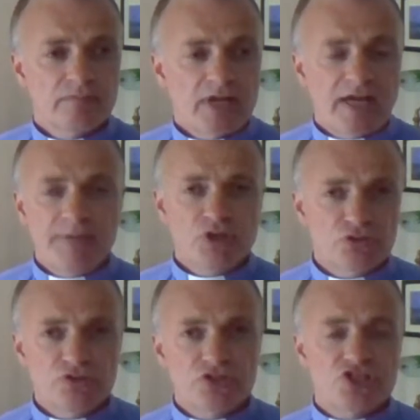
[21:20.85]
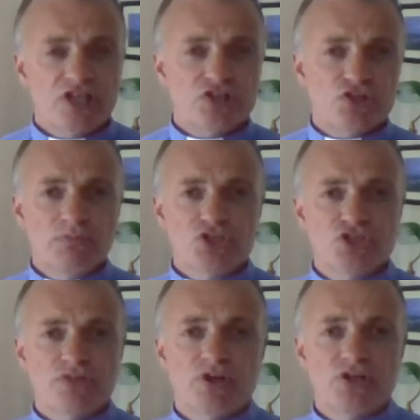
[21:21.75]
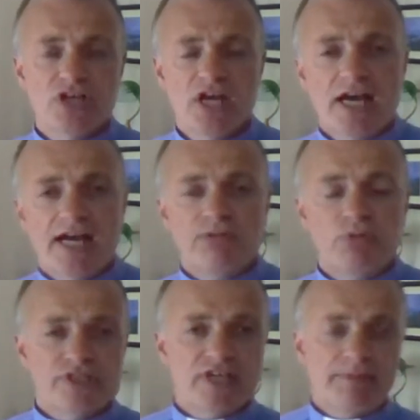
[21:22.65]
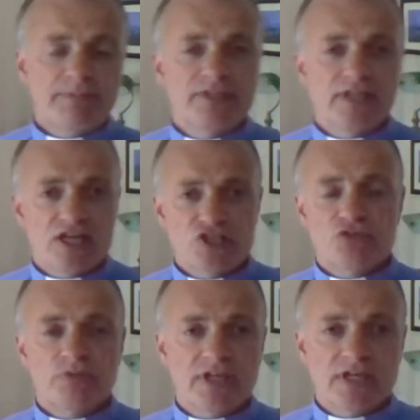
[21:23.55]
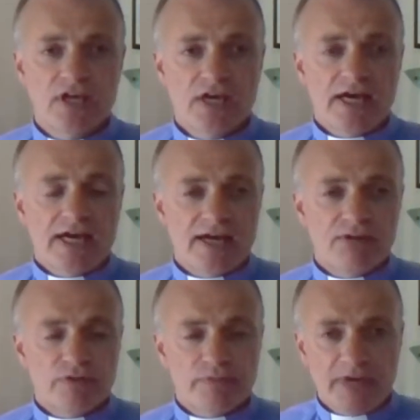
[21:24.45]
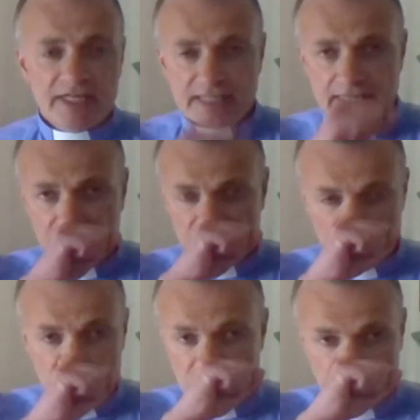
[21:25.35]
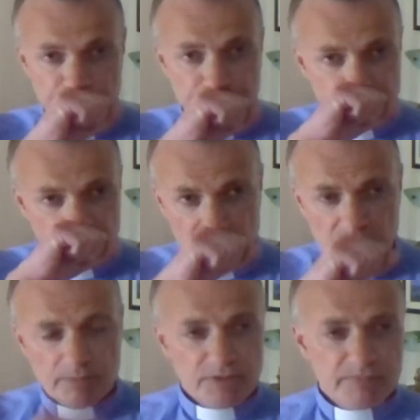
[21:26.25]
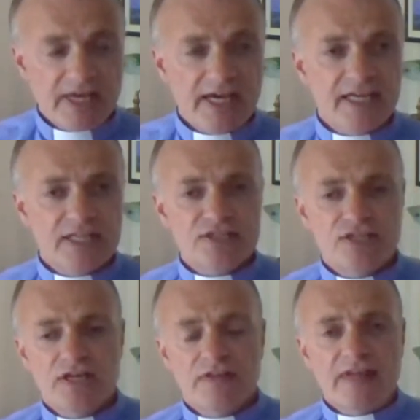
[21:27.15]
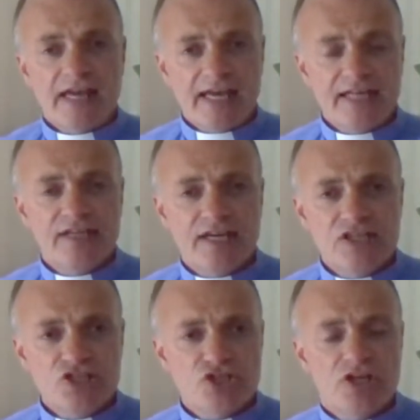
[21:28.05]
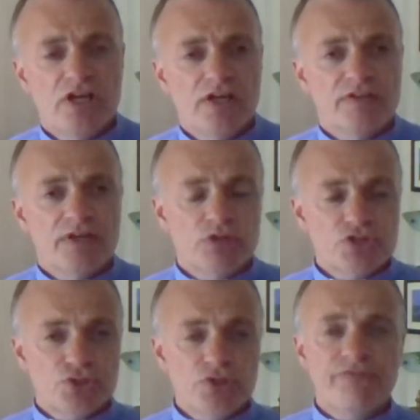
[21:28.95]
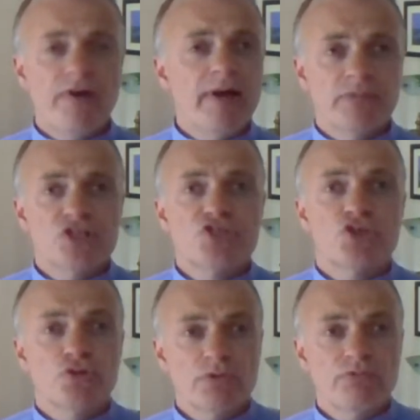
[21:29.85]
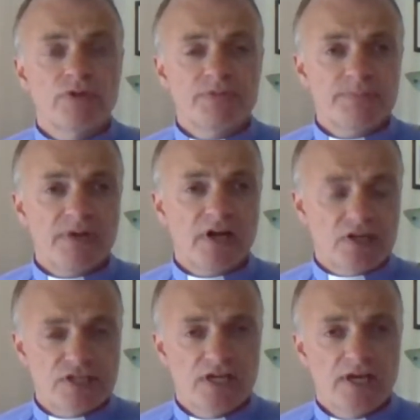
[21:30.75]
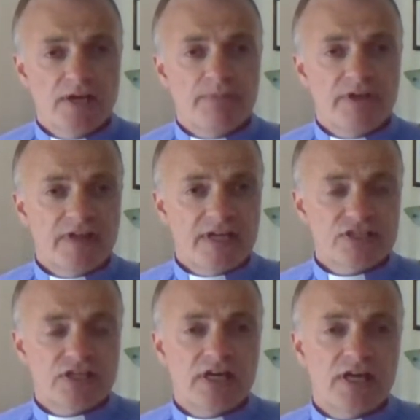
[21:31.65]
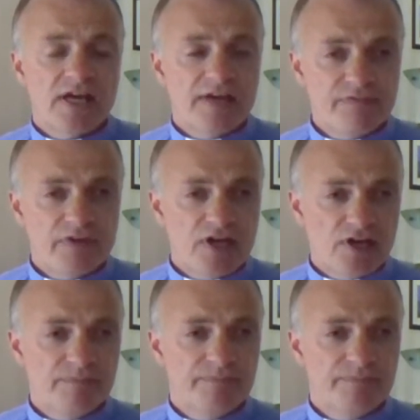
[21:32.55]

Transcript: I'm not going to say too much about what happened last week with Matt Hancock, but behind the headlines, there were two families who were ripped apart by that affair.